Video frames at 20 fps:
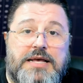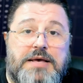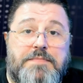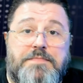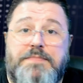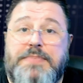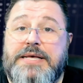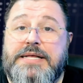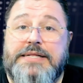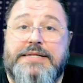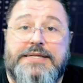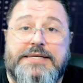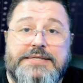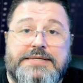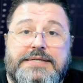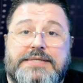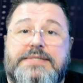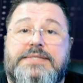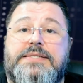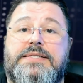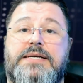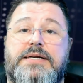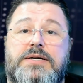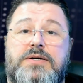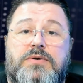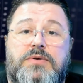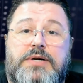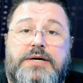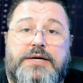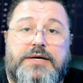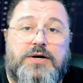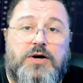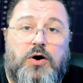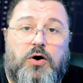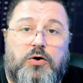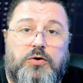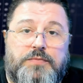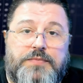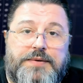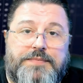being this a circular
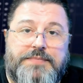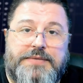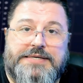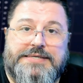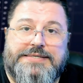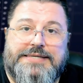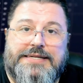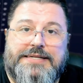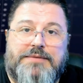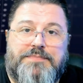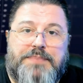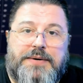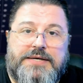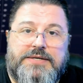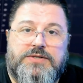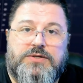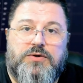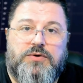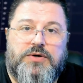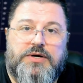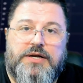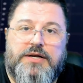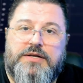economy, means that the PAX token,